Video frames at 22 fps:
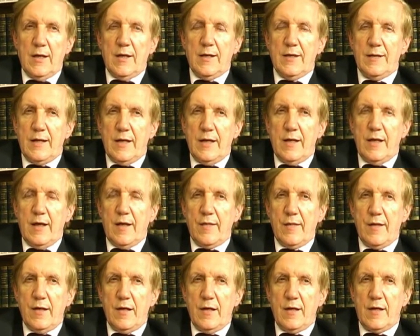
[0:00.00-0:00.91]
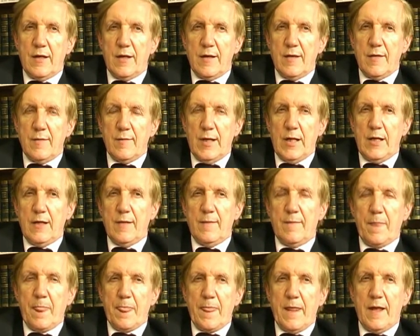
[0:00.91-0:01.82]
Then I think, well,
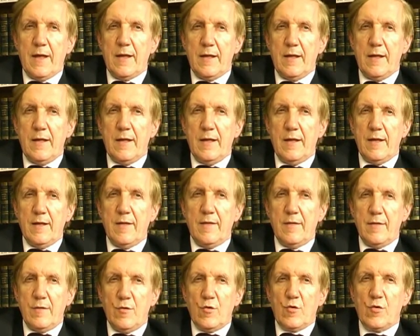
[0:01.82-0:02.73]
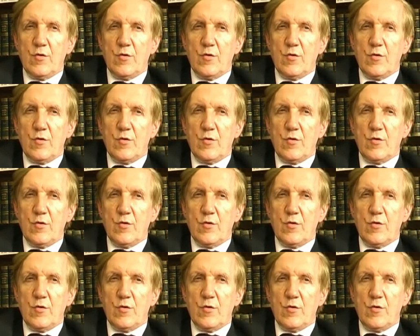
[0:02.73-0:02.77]
you